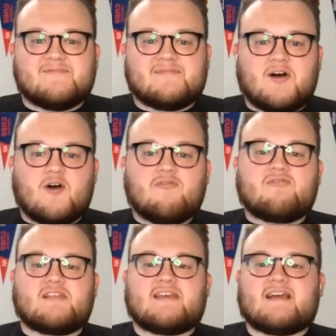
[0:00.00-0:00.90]

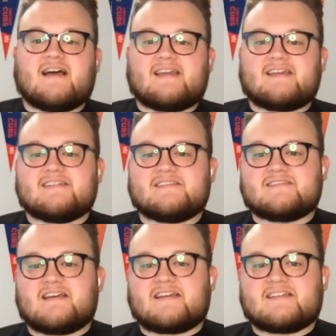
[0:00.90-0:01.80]
hopefully I can
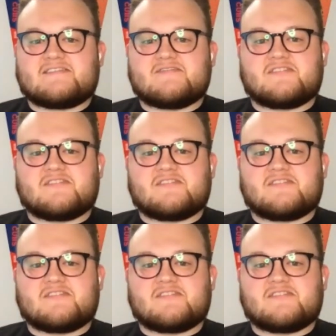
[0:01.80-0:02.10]
still